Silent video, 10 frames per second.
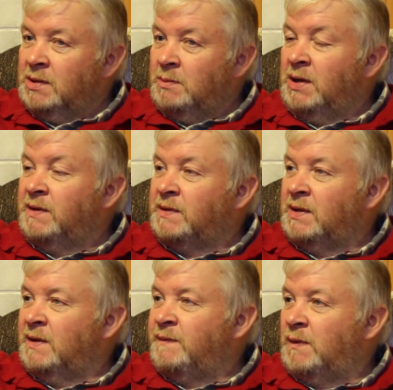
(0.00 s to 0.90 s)
the
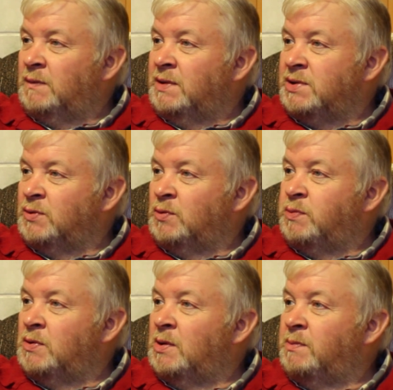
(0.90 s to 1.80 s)
bicycle, I found that you could
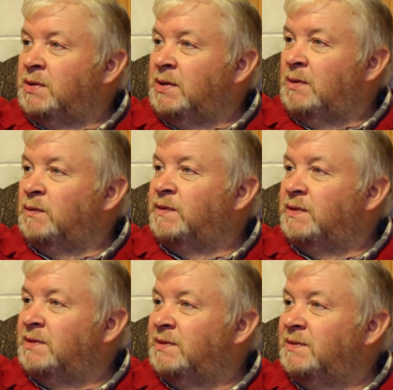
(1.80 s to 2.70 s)
pull up at a house
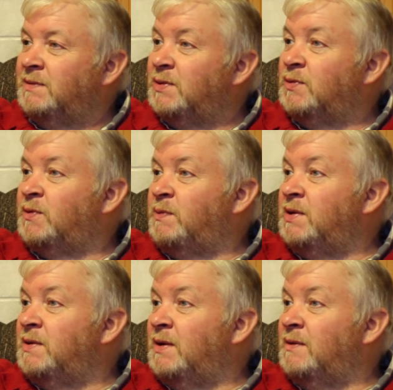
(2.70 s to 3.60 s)
and you could
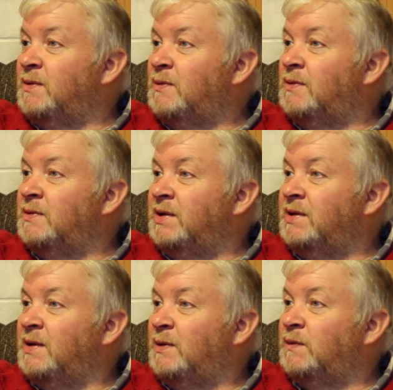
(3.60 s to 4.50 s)
spend nearly the whole day
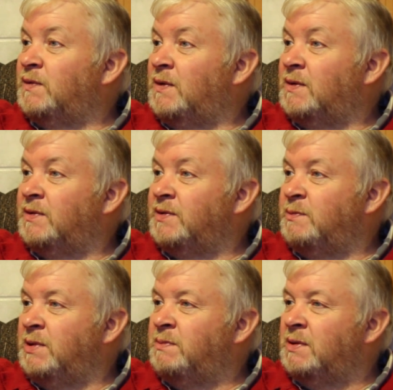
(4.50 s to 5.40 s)
in the house talking to the
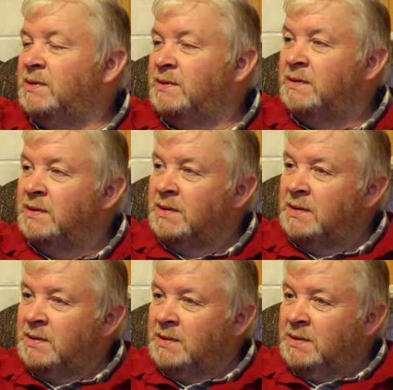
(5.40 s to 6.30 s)
people, and
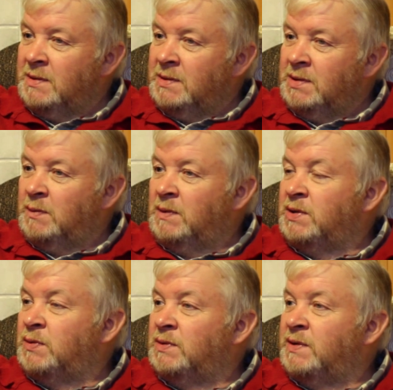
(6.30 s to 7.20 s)
you
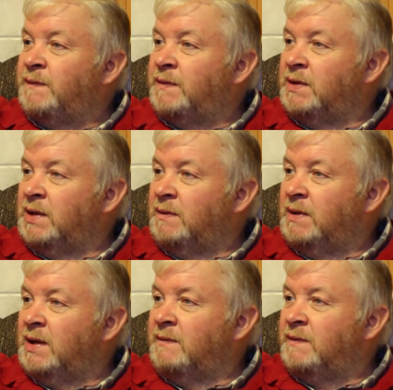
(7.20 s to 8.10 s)
went to a different
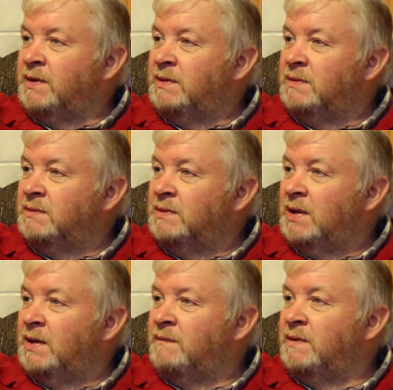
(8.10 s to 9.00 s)
area every
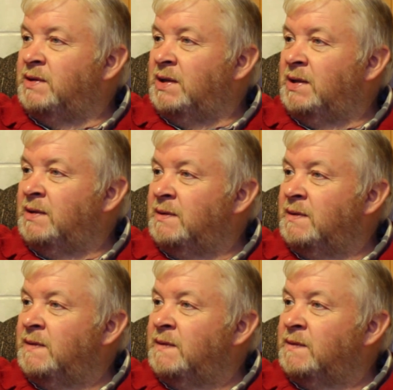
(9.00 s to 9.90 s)
day.
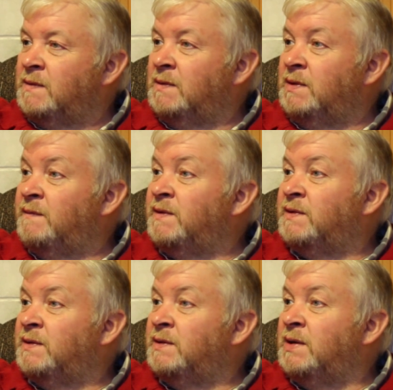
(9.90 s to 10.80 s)
So you
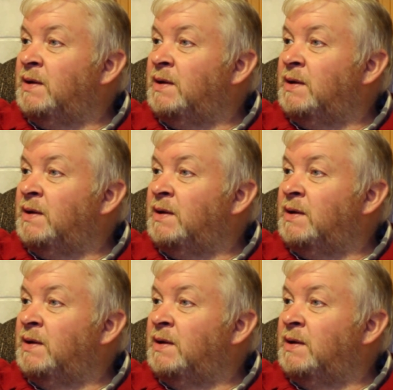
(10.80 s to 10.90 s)
visited